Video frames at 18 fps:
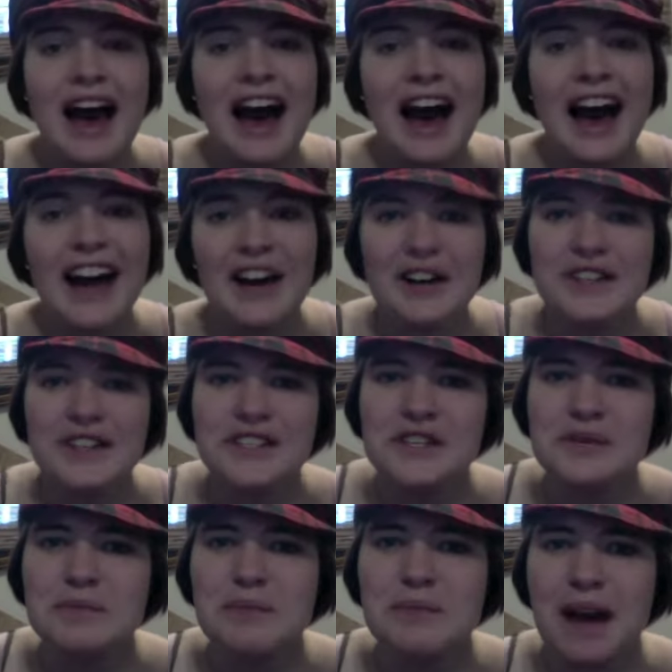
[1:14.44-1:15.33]
I
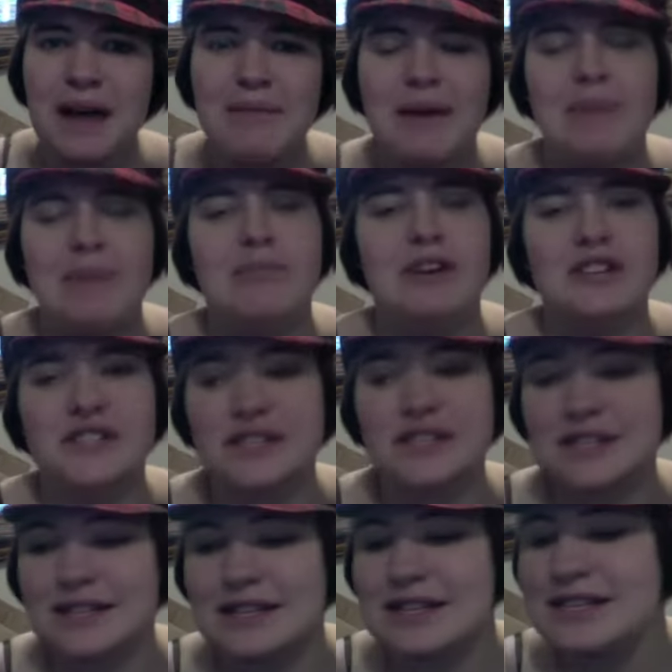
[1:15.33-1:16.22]
also buy my
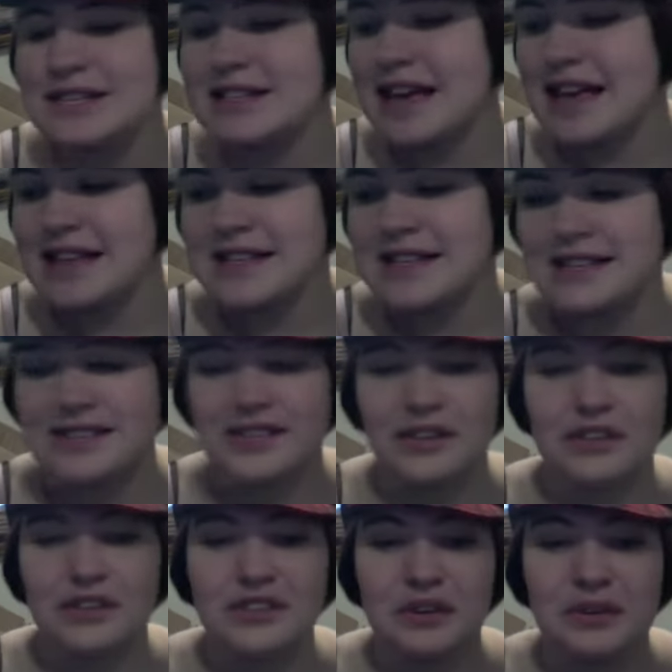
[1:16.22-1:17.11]
brushes in sets, as
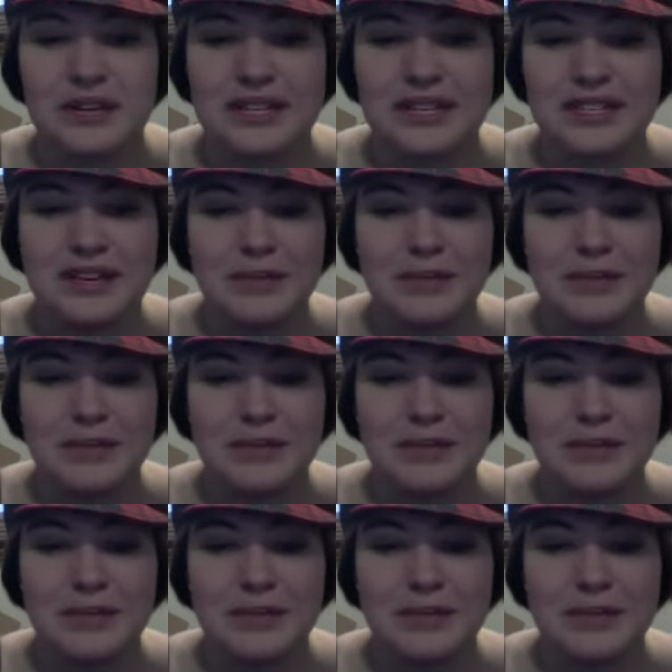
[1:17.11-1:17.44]
you'll notice.